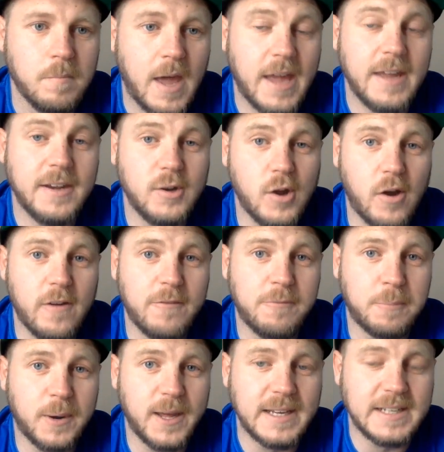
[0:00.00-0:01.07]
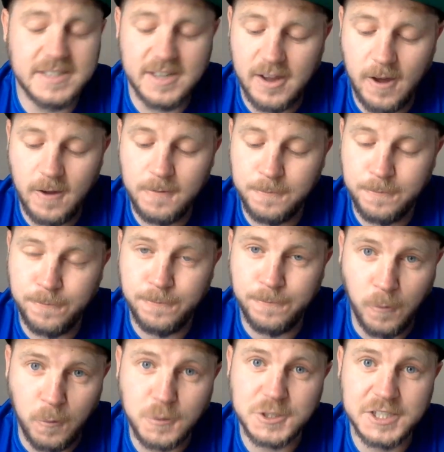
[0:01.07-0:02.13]
In 9th place,
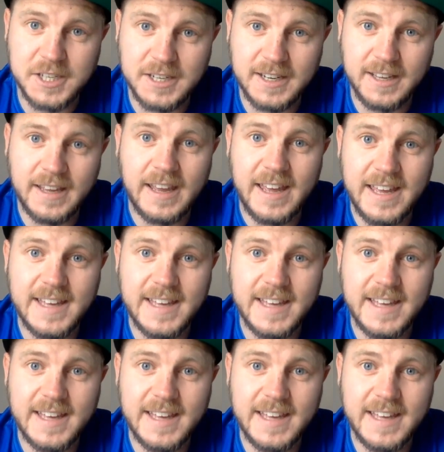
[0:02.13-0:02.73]
unfortunately,